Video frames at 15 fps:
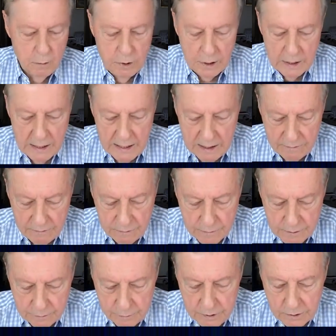but I have
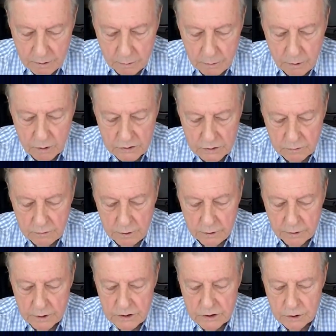uh, been also
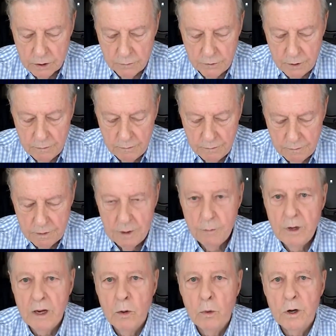rather conservative
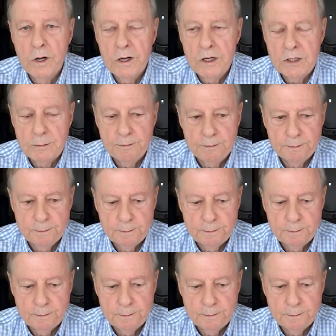in many ways.